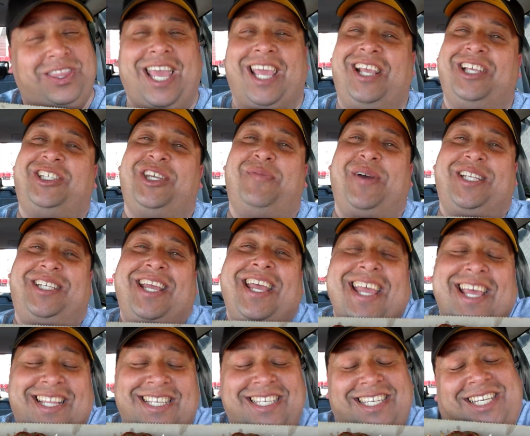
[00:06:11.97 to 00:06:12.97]
thank you so much.
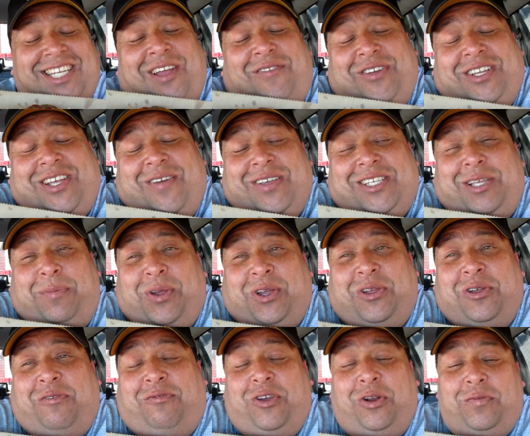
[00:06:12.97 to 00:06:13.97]
This is Joe for Joey's Super
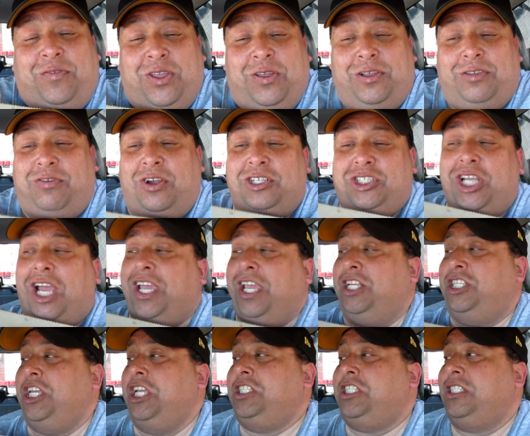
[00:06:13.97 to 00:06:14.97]
Cool Food Reviews for
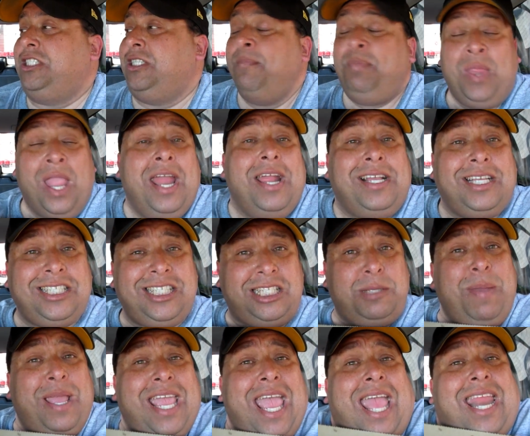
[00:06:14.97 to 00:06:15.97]
Chuck E. Cheese's. This
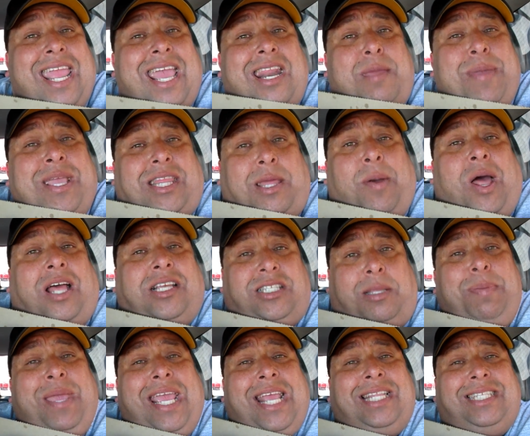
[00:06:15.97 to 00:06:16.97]
is Spaghetti and the
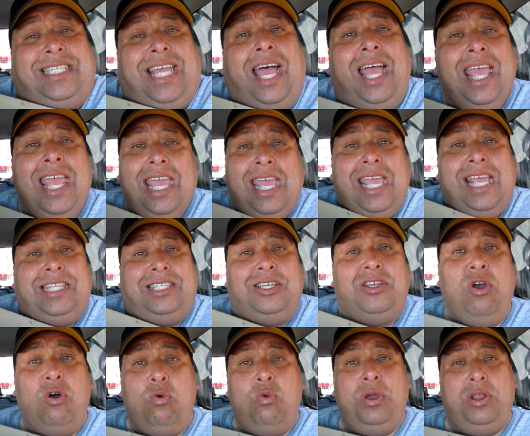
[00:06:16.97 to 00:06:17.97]
Meatballs of Pizza. It's
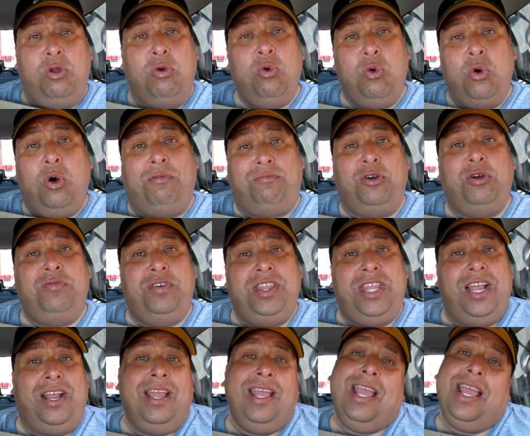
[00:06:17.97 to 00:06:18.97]
going off over
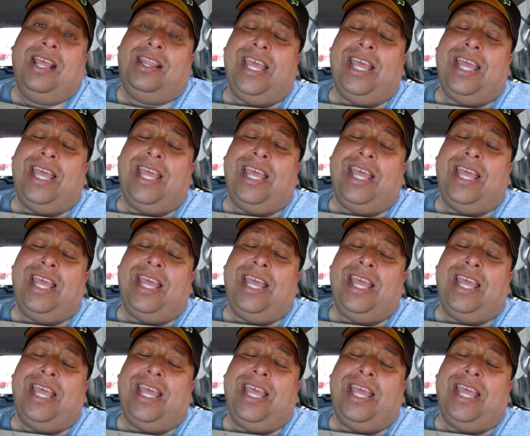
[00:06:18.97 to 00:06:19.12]
there.